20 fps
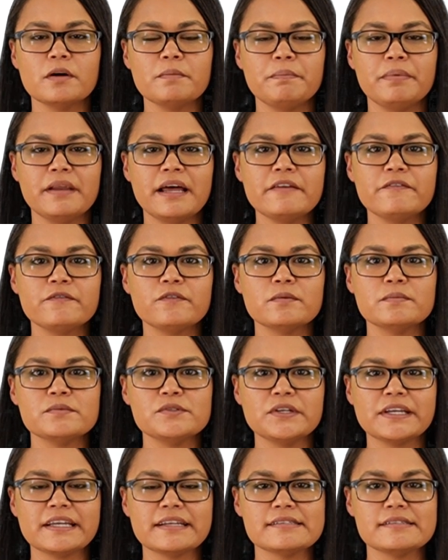what
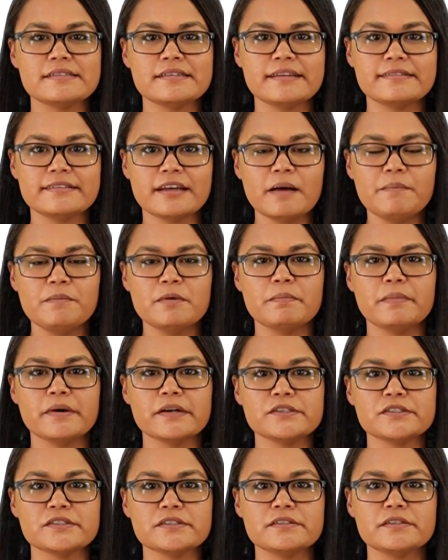platforms you can set up a
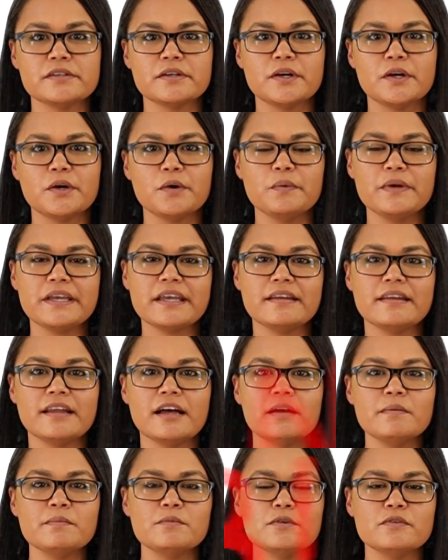budget, we can
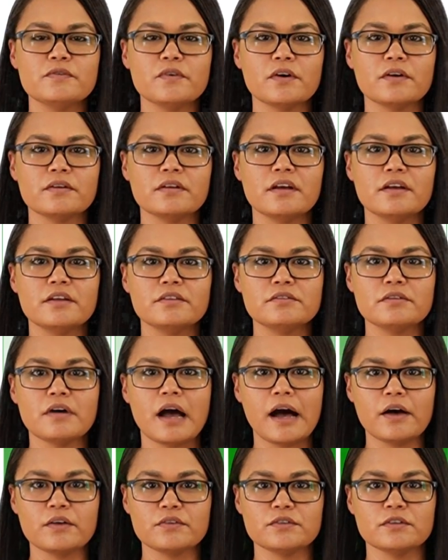now move on to
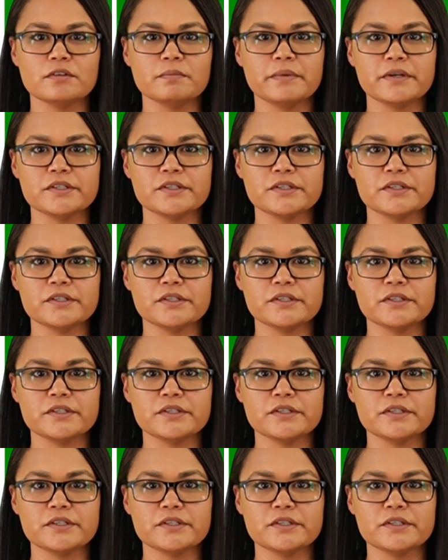household